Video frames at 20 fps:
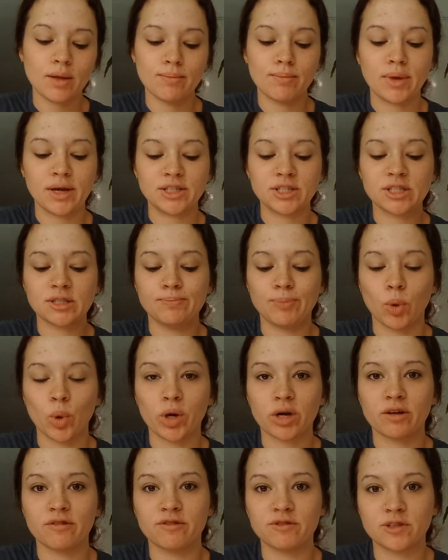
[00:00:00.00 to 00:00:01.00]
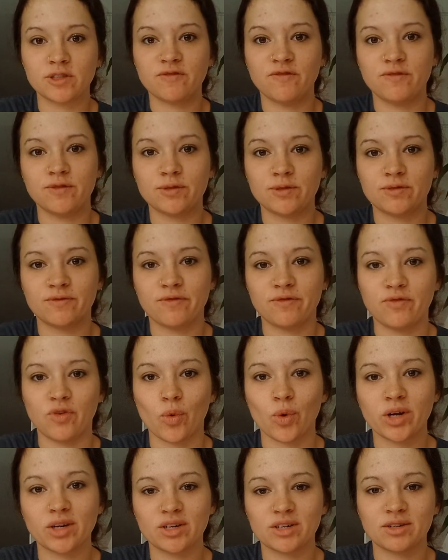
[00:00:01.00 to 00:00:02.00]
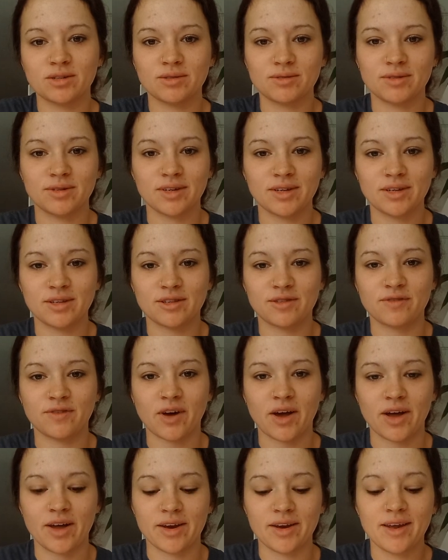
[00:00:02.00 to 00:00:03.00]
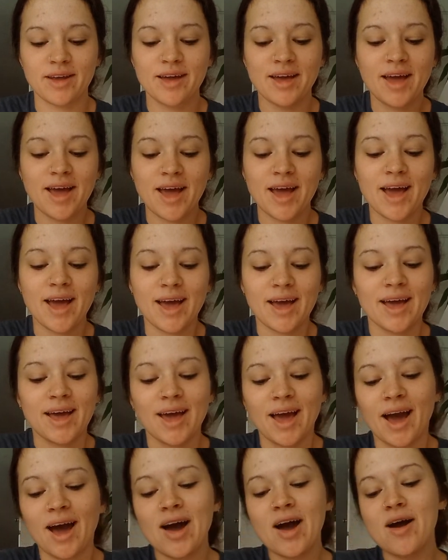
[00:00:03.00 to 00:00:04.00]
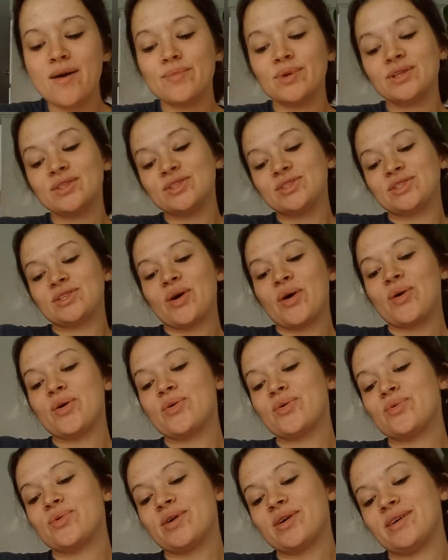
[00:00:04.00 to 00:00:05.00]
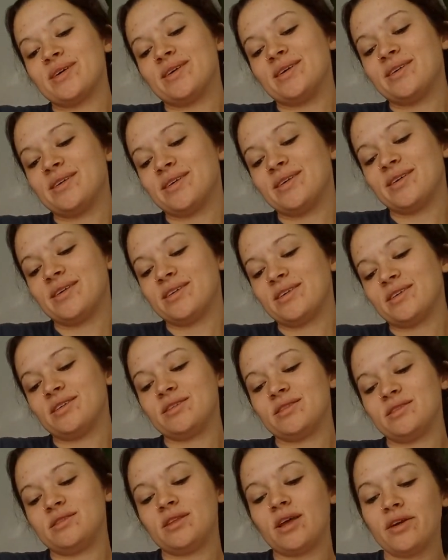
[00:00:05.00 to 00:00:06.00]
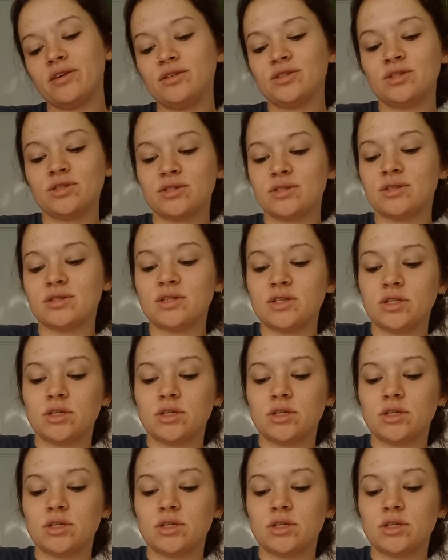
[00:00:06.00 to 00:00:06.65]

My fork is fine. So now you just